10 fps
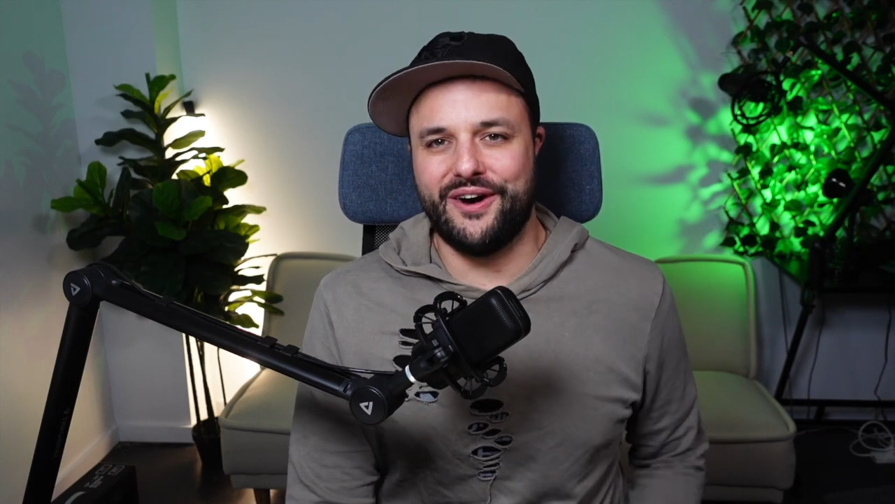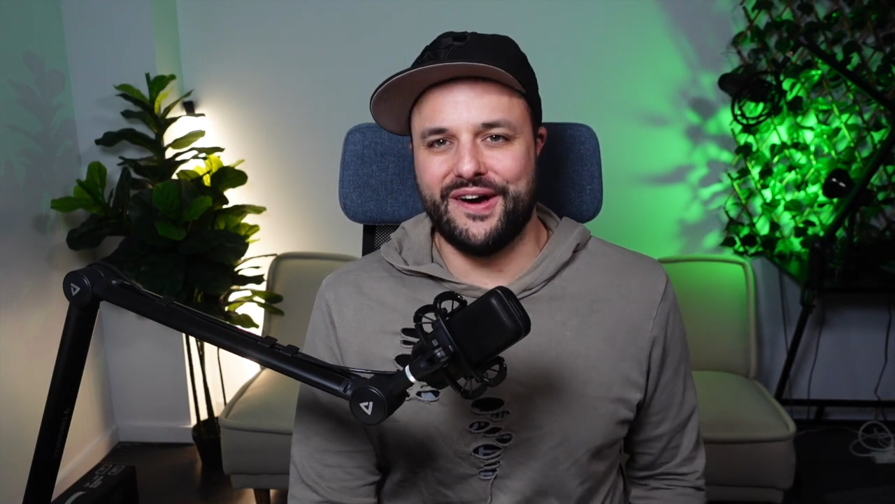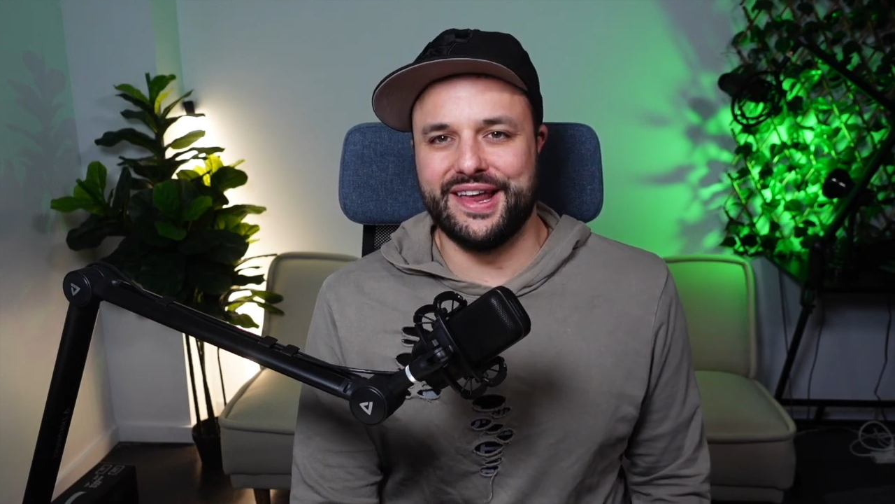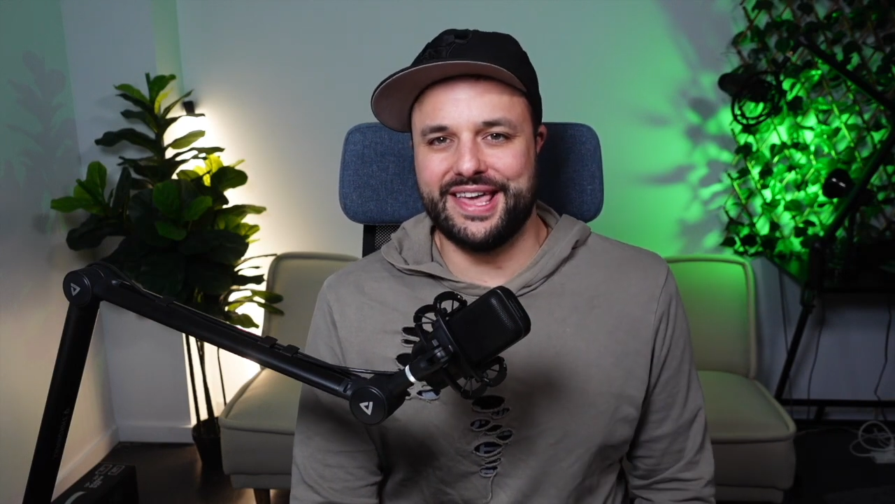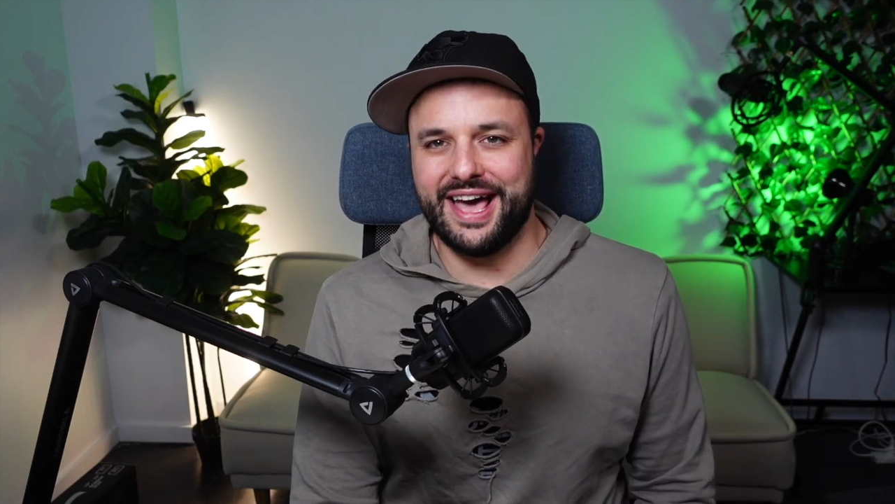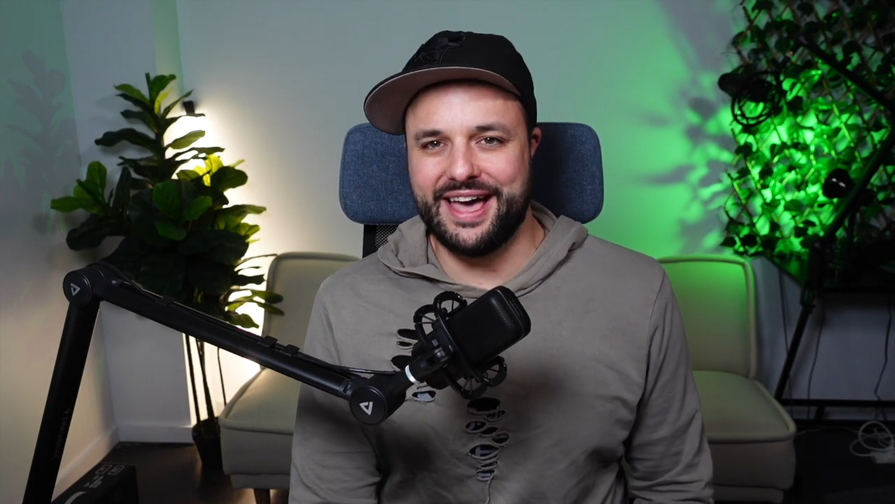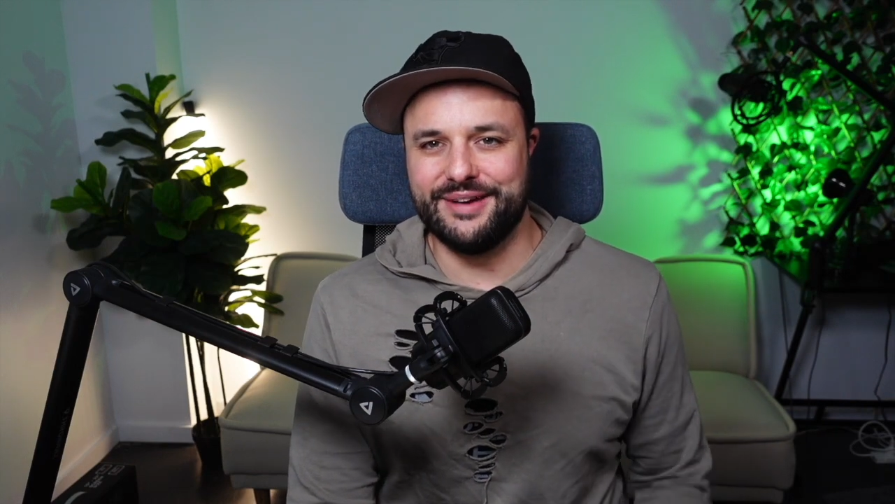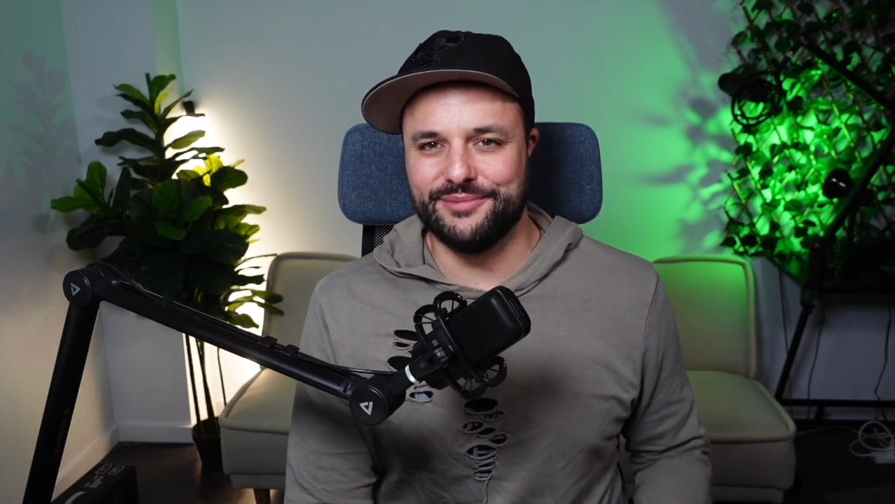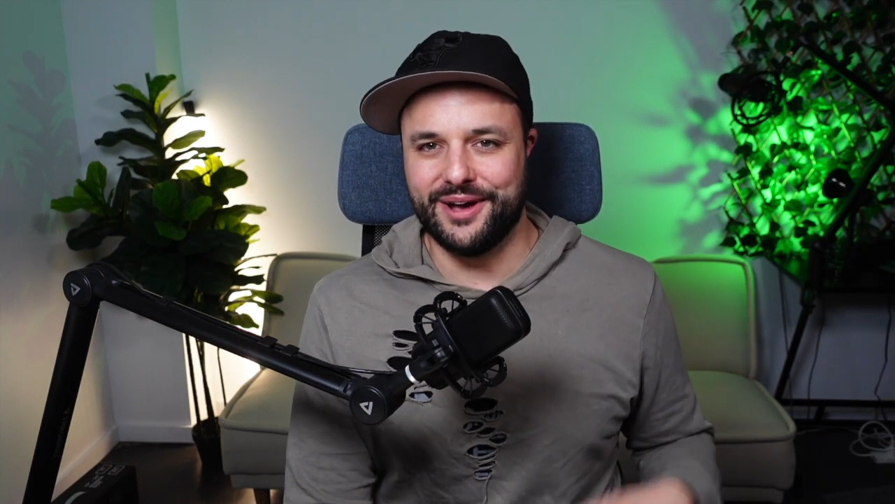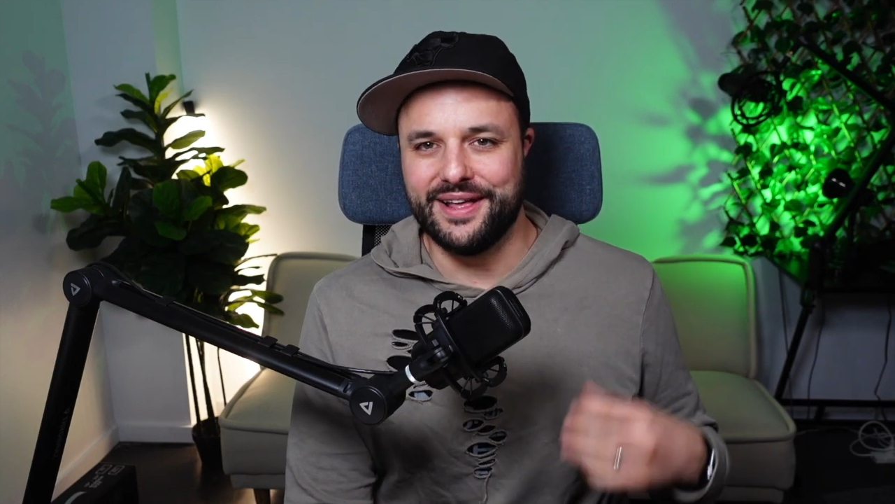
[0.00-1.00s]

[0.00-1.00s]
kind of game,